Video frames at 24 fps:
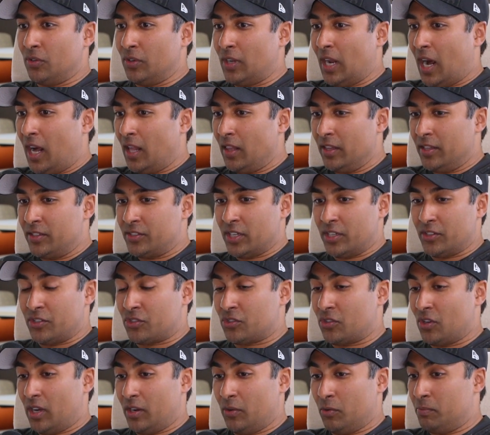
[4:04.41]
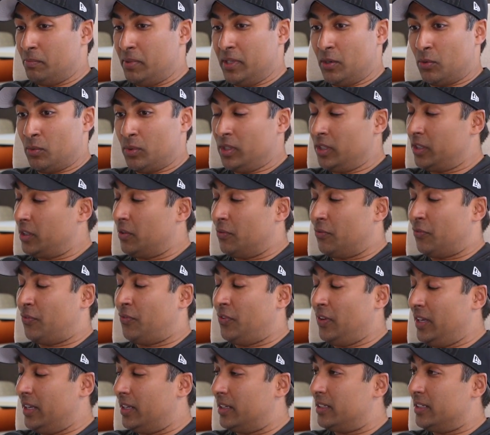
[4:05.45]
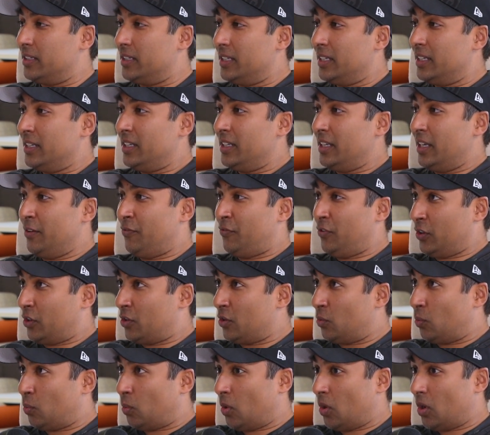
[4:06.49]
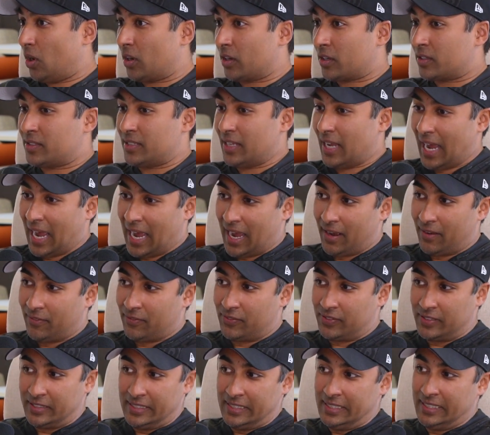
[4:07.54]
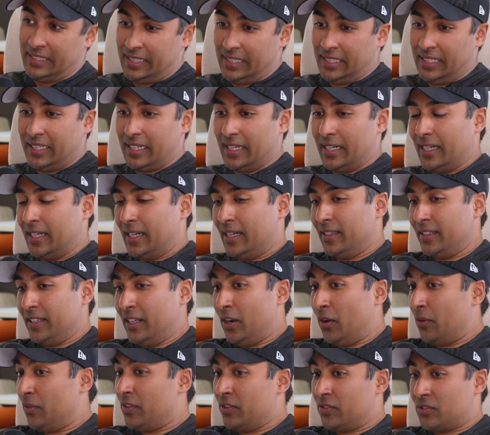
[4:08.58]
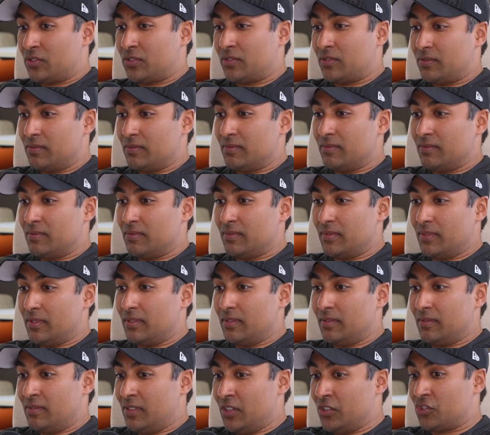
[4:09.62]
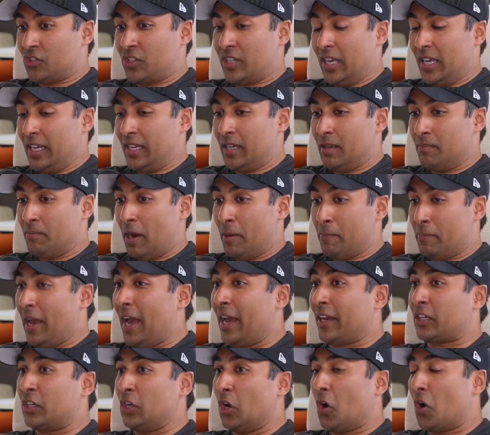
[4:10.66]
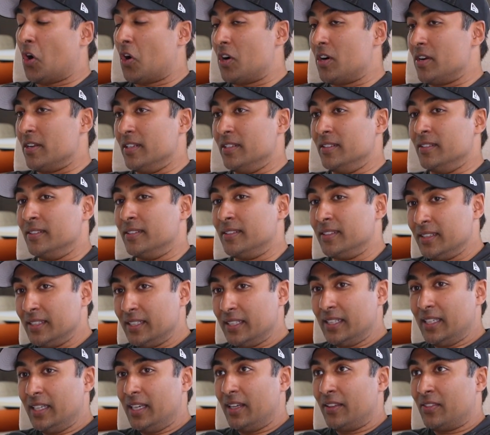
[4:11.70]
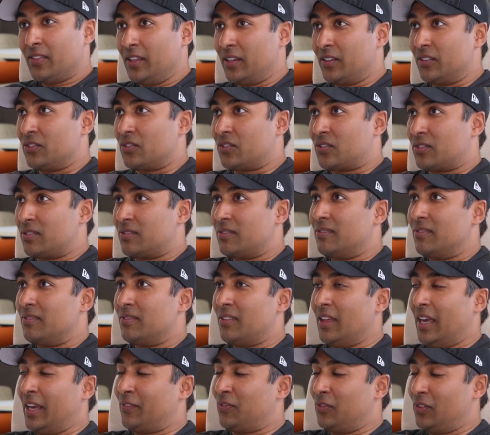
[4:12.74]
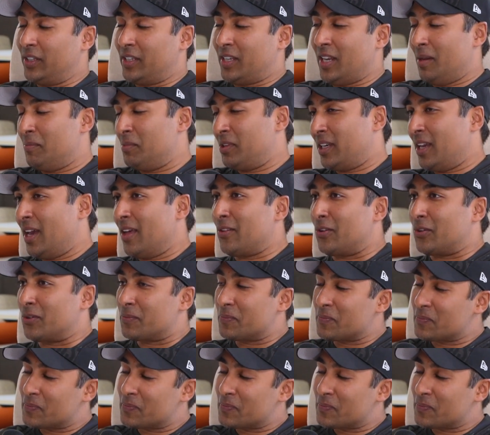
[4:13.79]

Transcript: knowledge, I just thought it would be a really good fit if it could work to have, this gig in my backyard, and things thankfully came together.